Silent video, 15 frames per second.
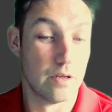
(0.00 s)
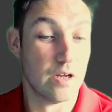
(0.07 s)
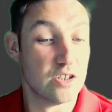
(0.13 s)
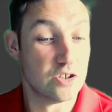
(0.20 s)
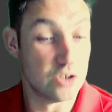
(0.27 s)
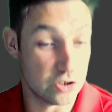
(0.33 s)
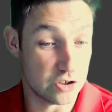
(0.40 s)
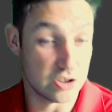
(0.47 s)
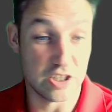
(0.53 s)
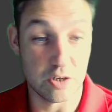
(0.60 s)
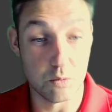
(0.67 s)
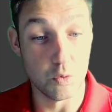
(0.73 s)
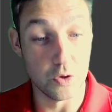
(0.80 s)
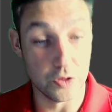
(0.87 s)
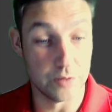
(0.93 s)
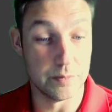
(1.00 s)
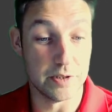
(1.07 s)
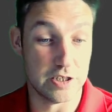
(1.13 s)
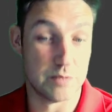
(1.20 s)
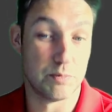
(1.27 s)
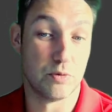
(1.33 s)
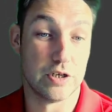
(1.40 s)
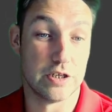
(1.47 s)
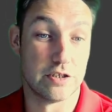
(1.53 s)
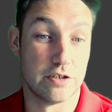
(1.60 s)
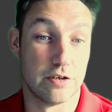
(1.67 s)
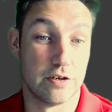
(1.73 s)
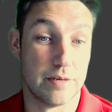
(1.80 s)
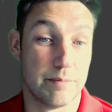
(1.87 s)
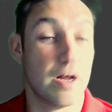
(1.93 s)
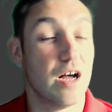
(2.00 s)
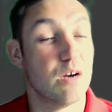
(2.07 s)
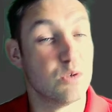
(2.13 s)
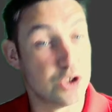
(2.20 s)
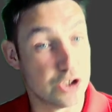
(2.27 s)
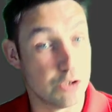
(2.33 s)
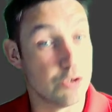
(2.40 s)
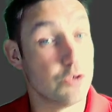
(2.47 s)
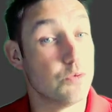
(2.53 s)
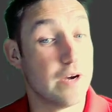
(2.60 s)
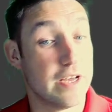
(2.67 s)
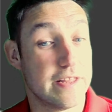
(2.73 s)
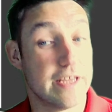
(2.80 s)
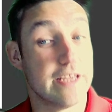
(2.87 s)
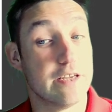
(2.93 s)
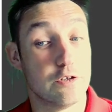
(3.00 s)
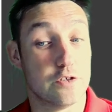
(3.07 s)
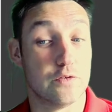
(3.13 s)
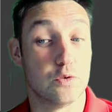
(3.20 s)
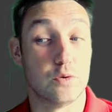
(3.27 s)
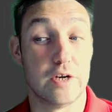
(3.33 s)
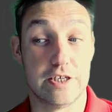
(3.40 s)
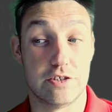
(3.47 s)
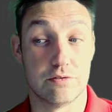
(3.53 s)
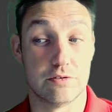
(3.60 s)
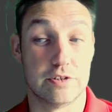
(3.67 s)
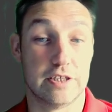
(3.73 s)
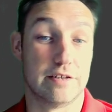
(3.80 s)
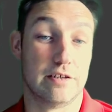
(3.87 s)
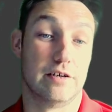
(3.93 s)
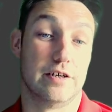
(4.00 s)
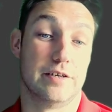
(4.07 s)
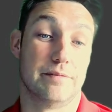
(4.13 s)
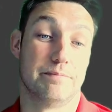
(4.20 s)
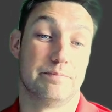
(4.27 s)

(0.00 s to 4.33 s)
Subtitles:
Just because I don't want them at this point in time, I'll show you where they're useful later on down the line.